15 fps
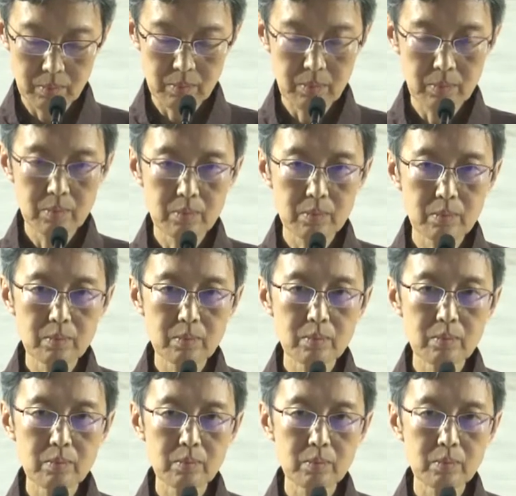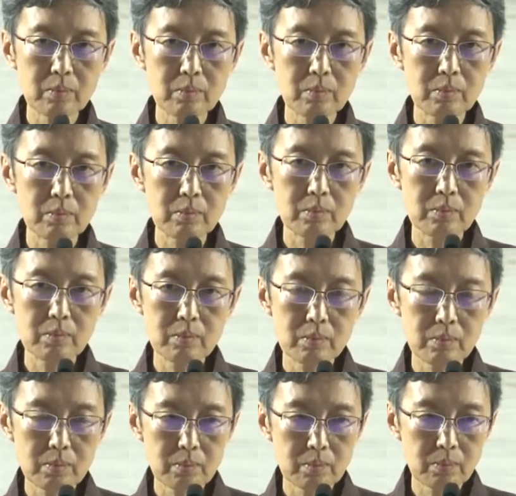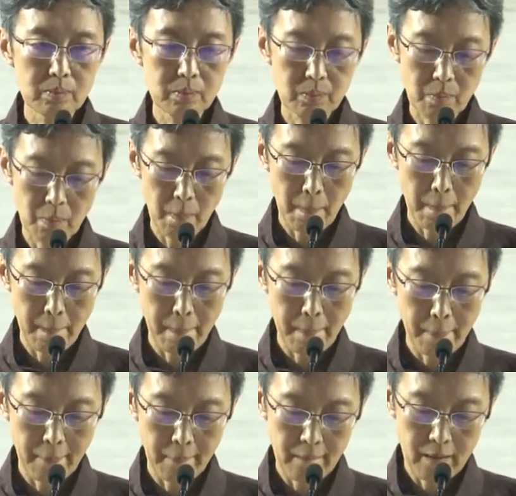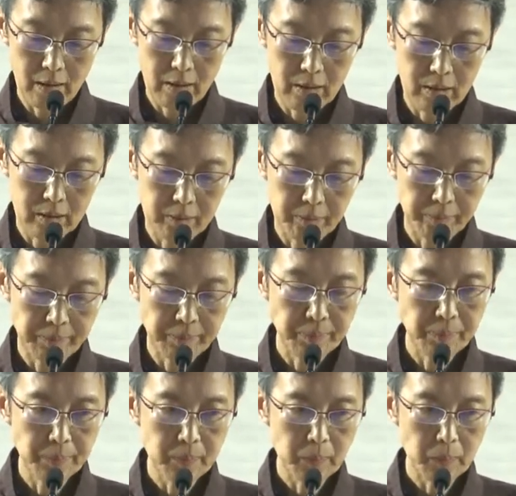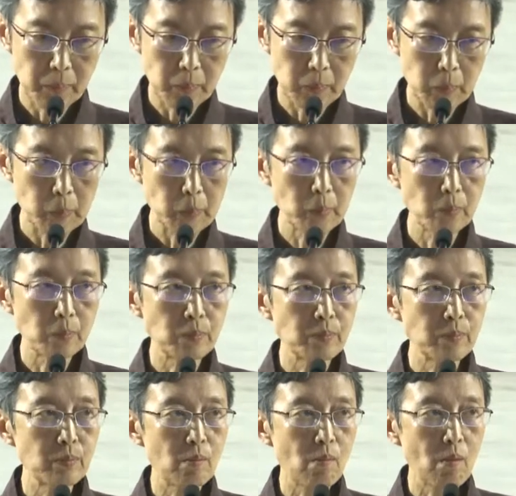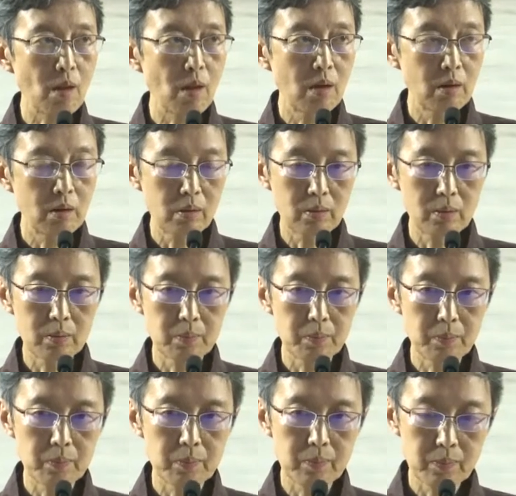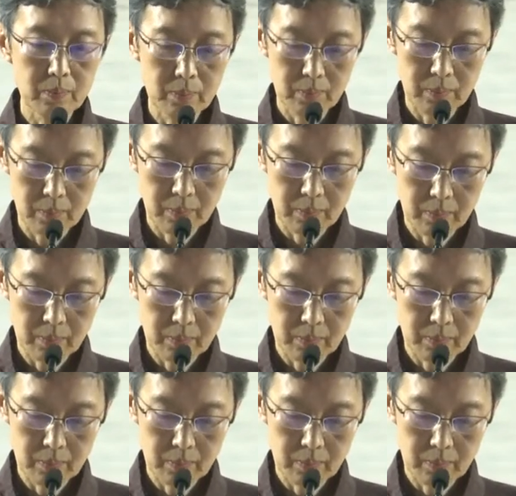understanding of colonialism. Despite its critical nature, it does not oversee the parameters of colonialism.